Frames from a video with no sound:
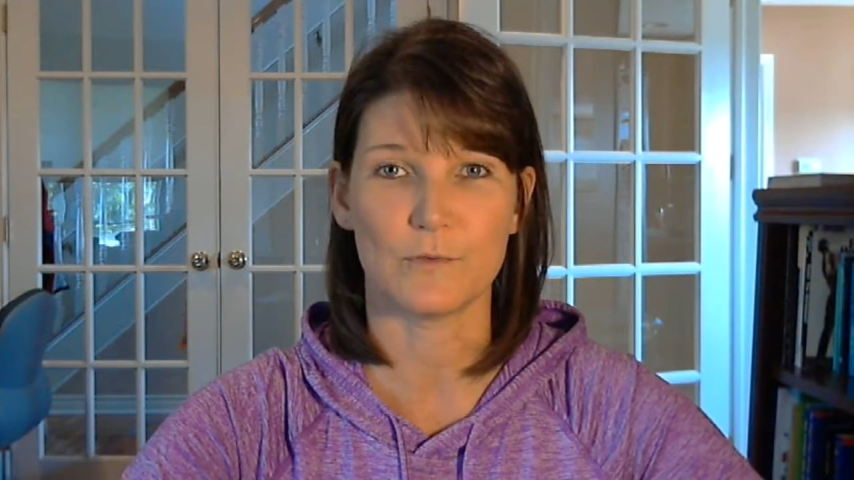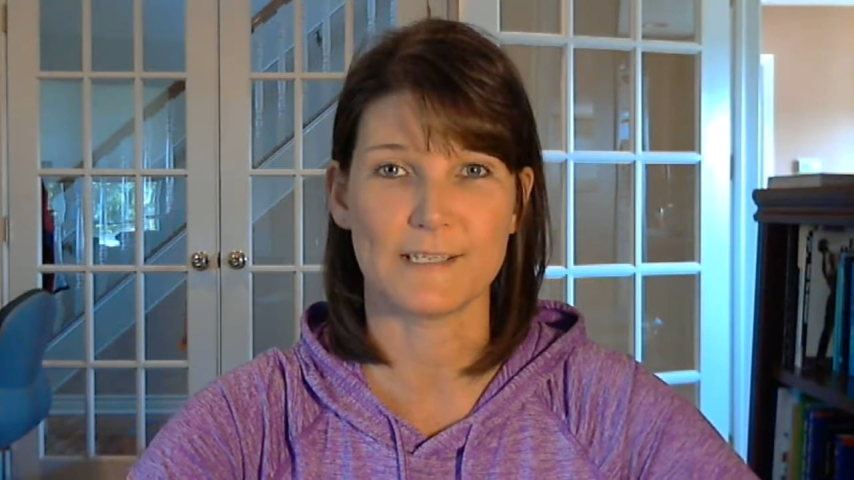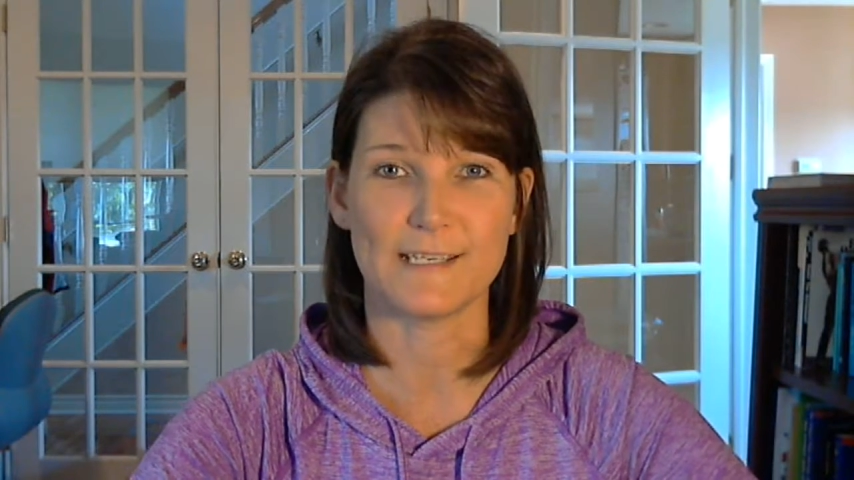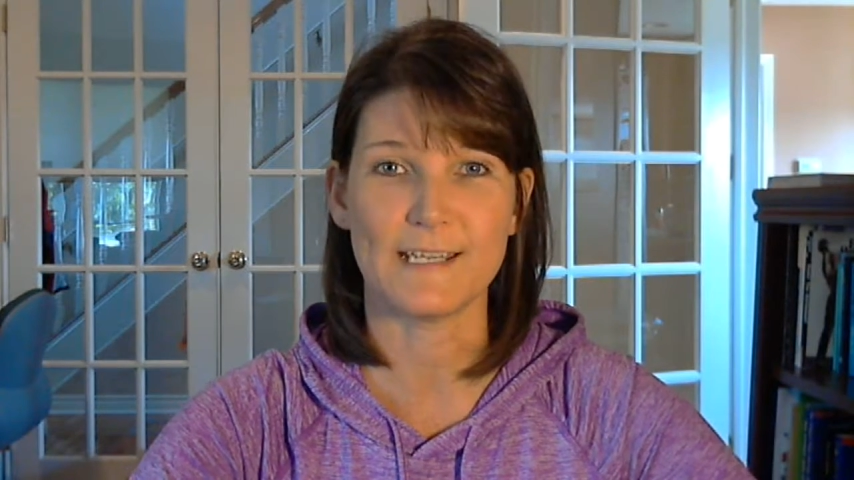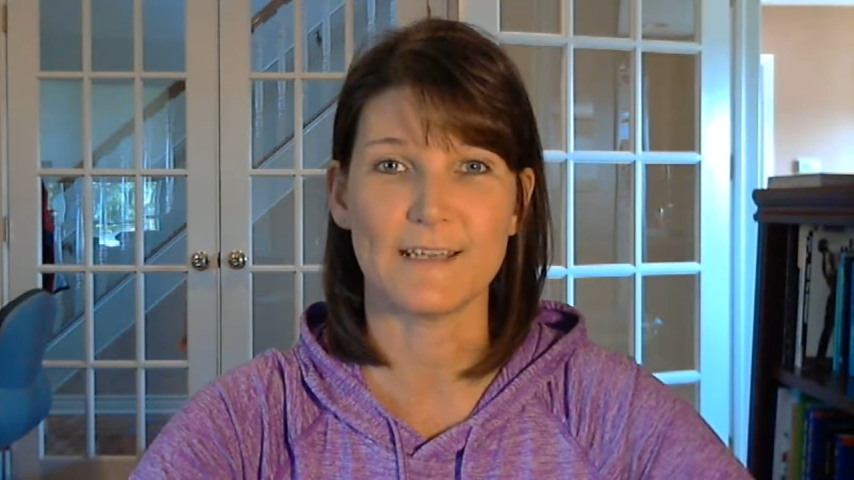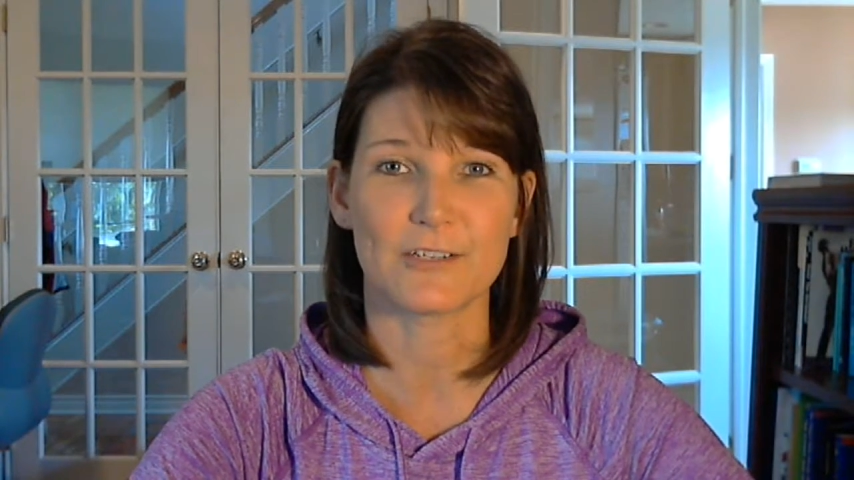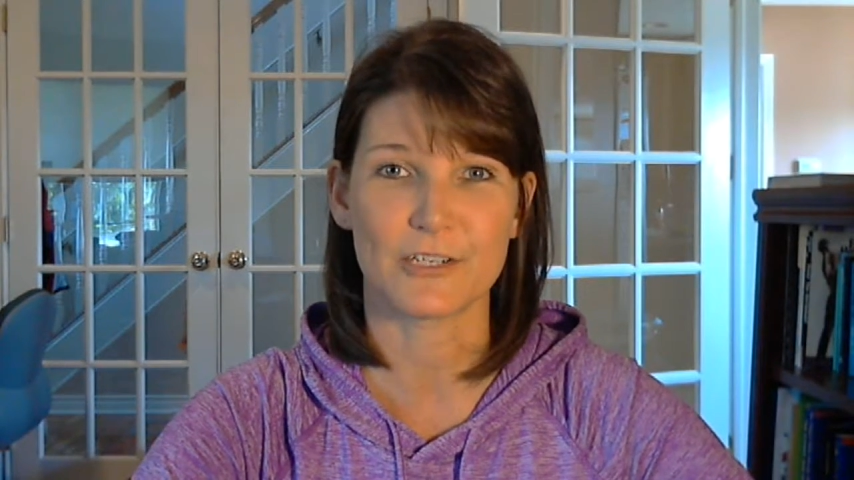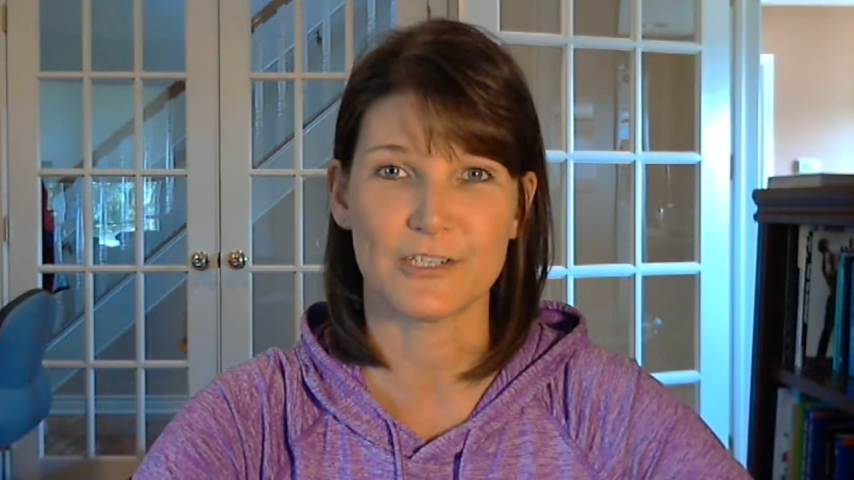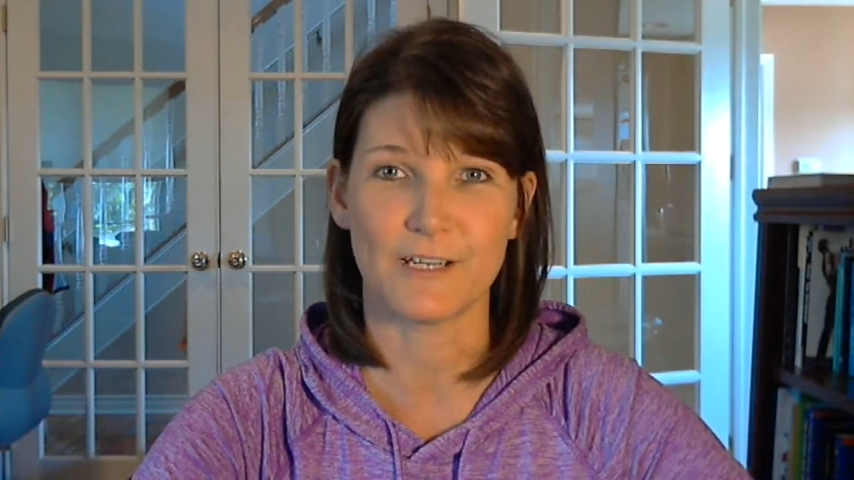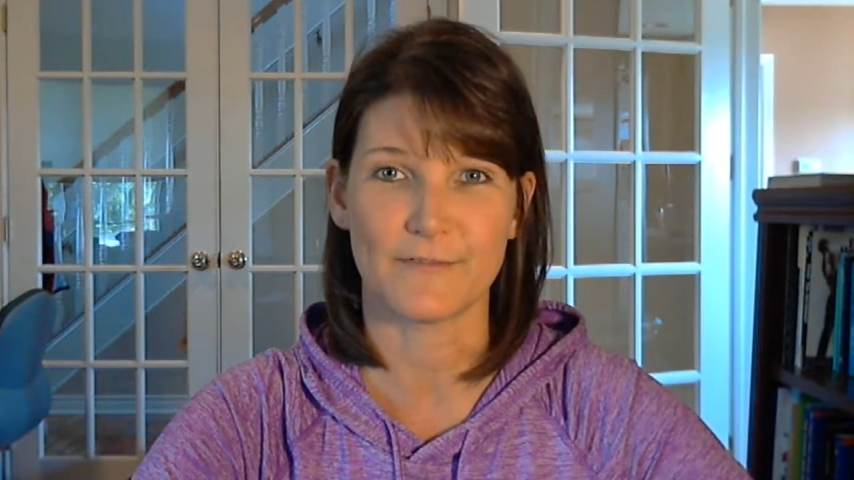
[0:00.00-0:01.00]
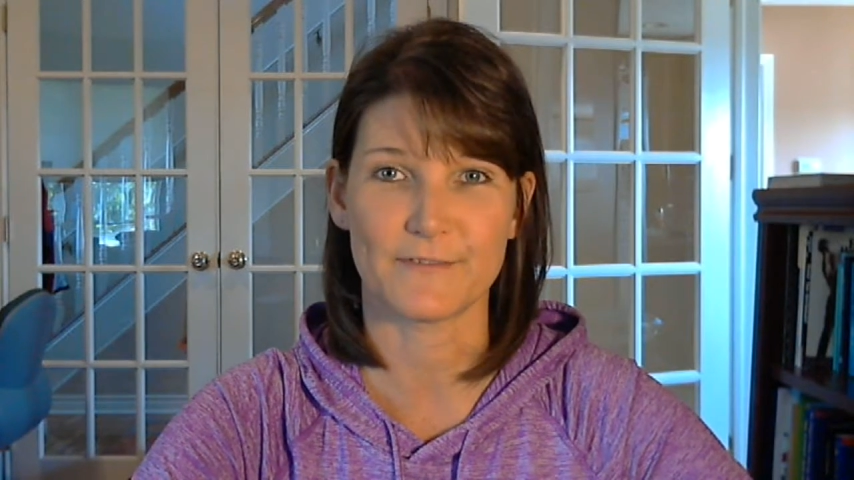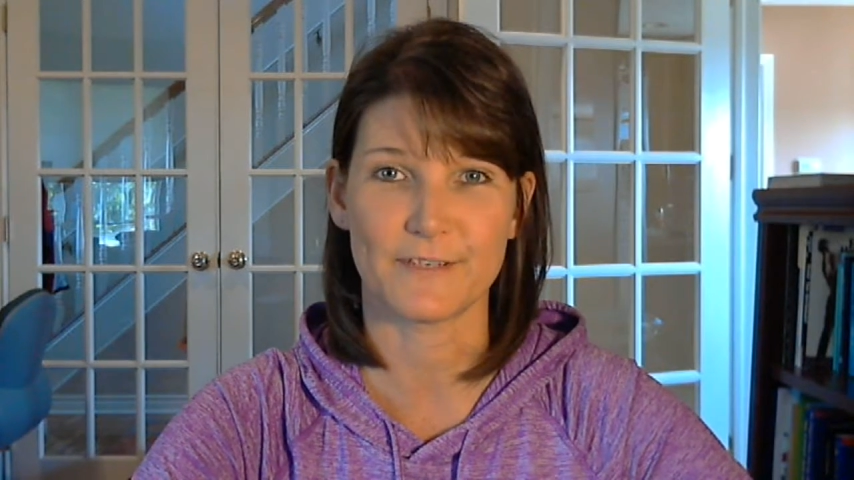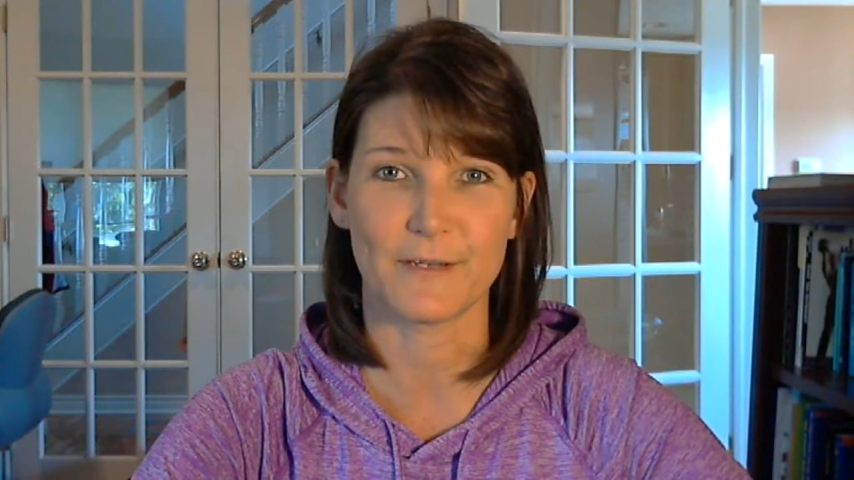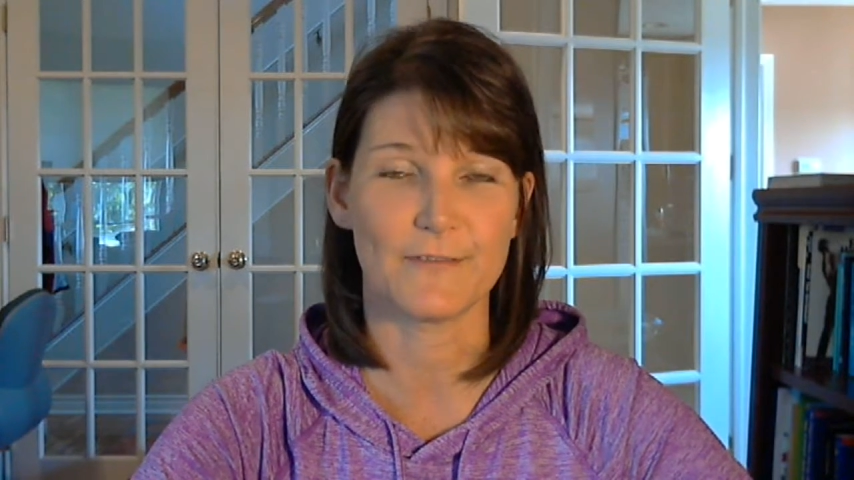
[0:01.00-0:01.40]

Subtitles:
will see a shift